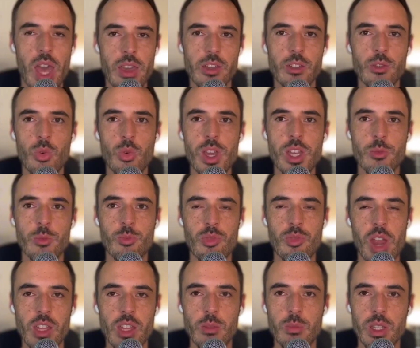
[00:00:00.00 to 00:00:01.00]
quick
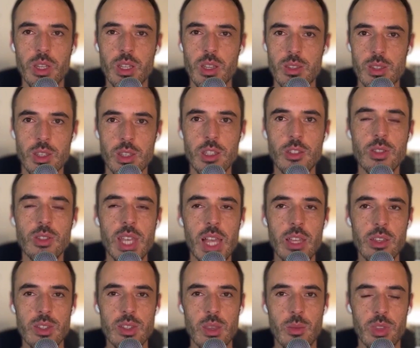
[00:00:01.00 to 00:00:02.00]
break because I need to tell
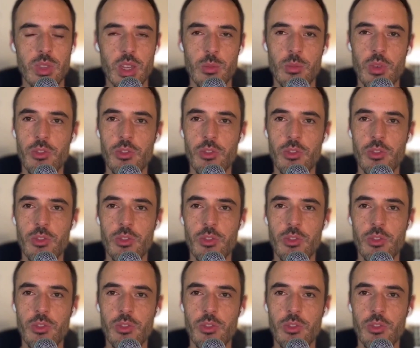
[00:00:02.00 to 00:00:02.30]
you something.